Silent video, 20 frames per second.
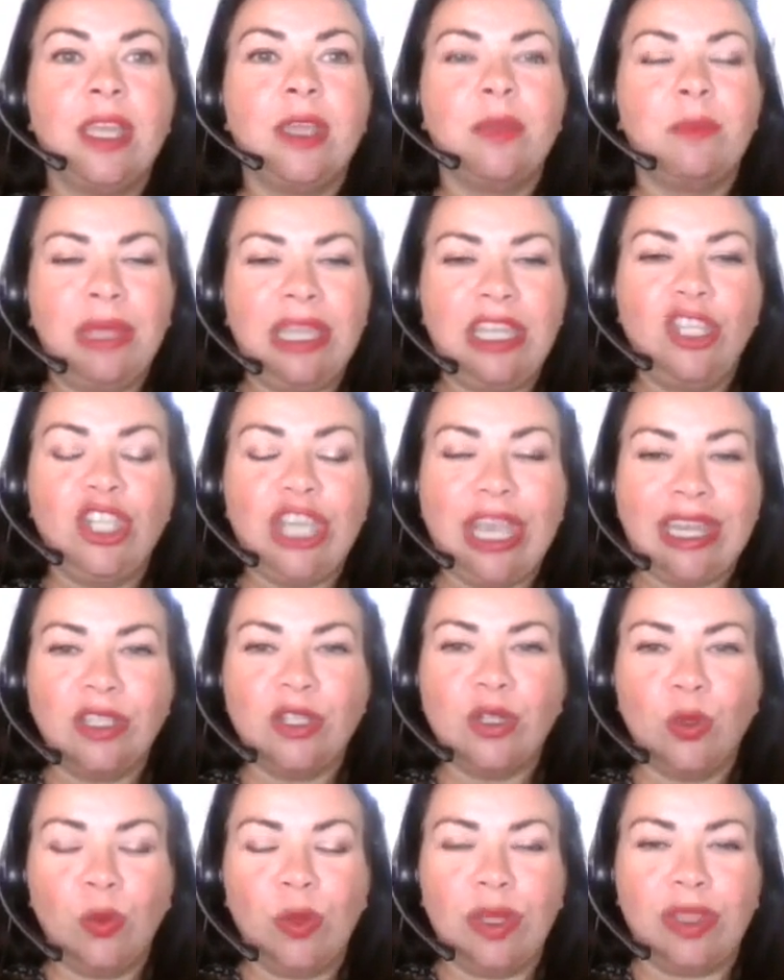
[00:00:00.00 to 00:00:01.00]
Be
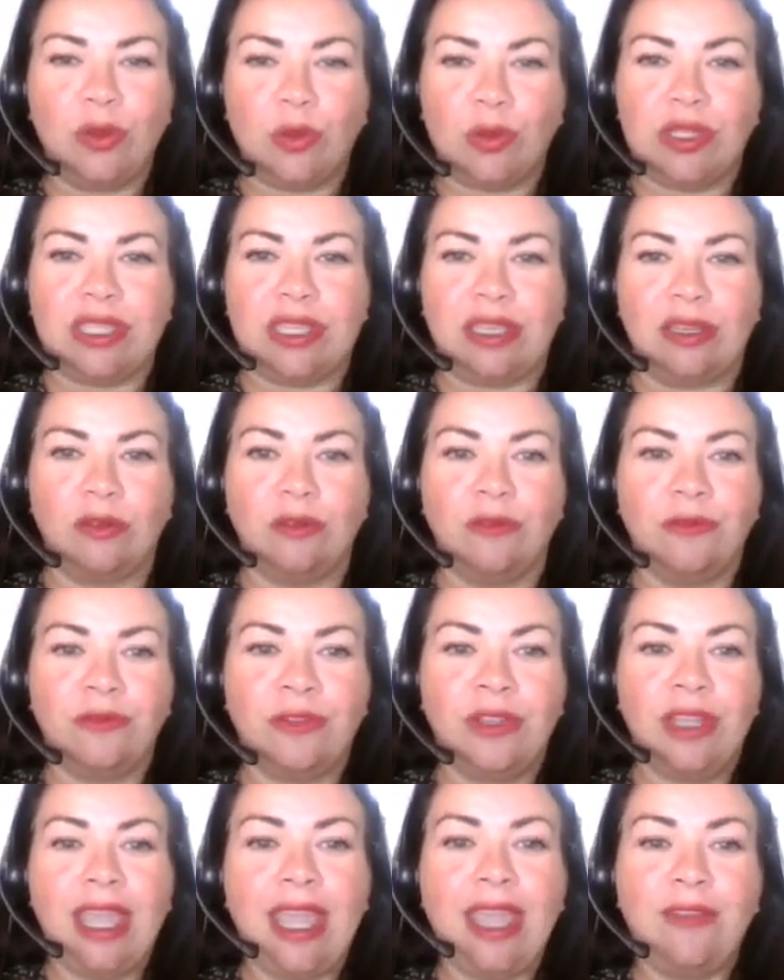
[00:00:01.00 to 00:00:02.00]
gentle with yourself.
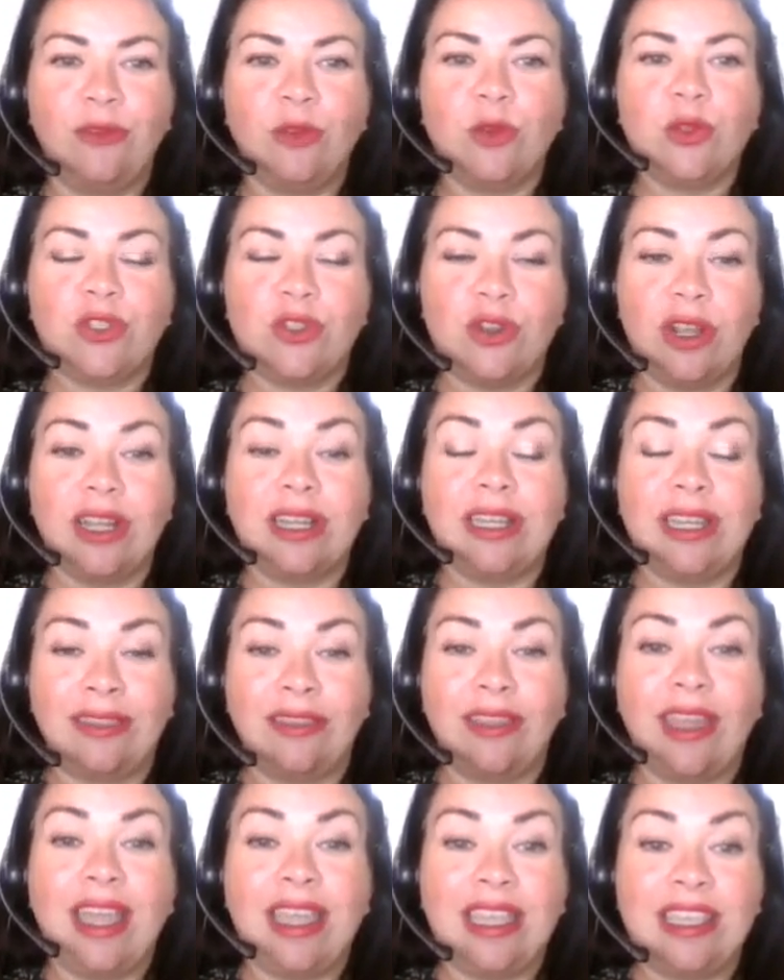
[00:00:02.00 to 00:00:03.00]
If you're struggling,
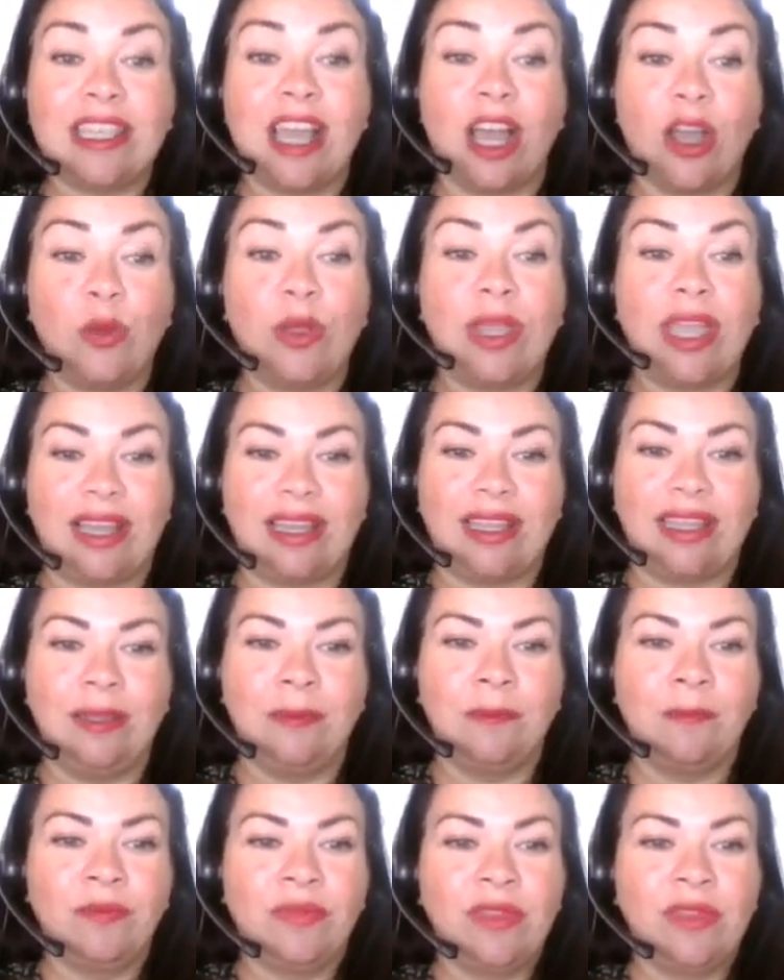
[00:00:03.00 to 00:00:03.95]
that is okay.